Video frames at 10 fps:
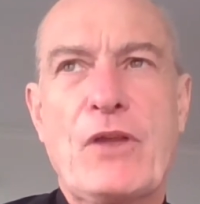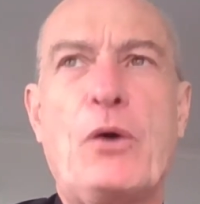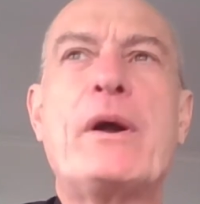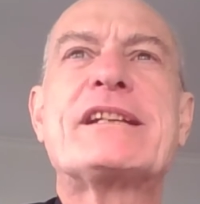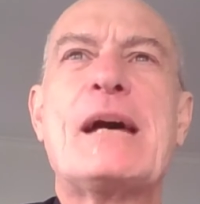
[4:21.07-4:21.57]

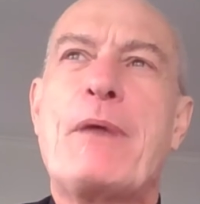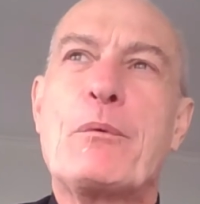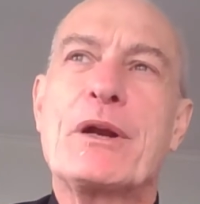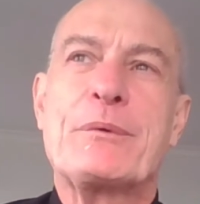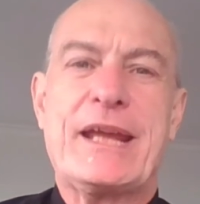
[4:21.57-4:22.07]
One time I
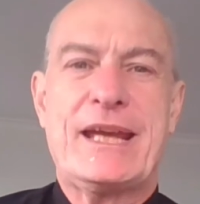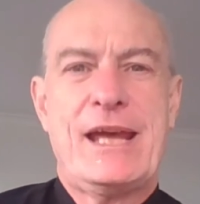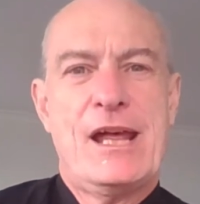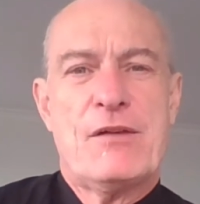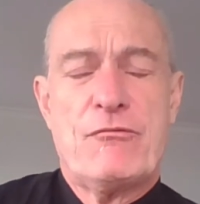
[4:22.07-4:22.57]
worked with a
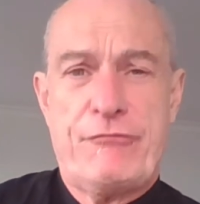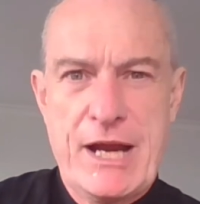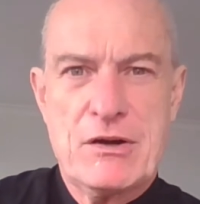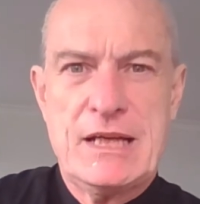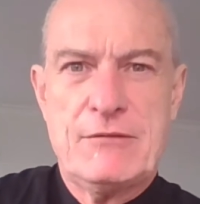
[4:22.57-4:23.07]

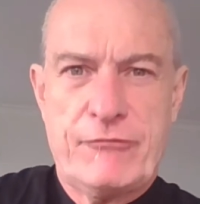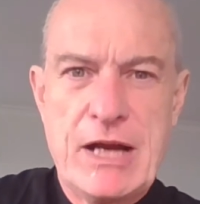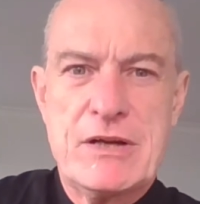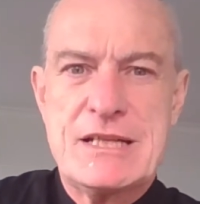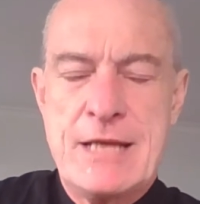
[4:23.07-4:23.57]
very,
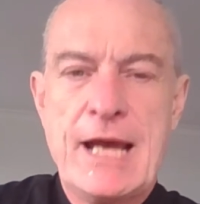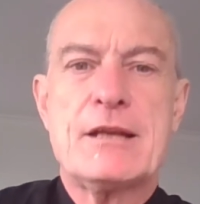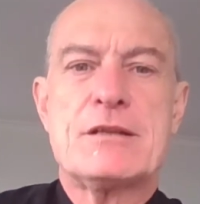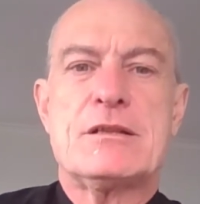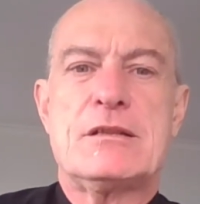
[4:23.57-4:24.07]
very
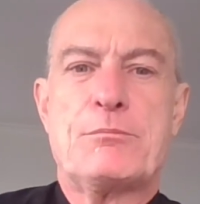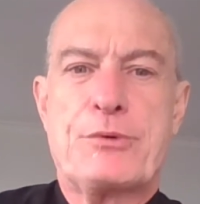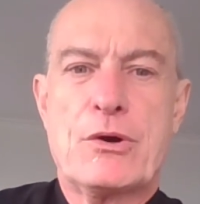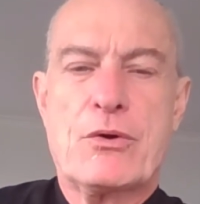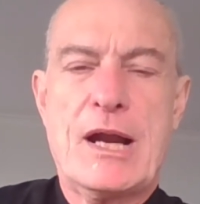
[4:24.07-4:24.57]
talented
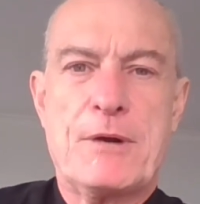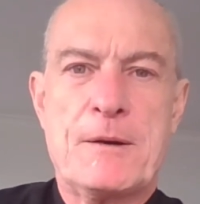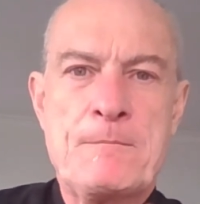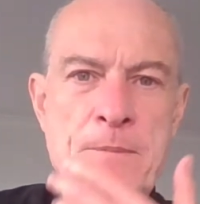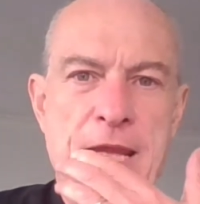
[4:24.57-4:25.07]
programmer,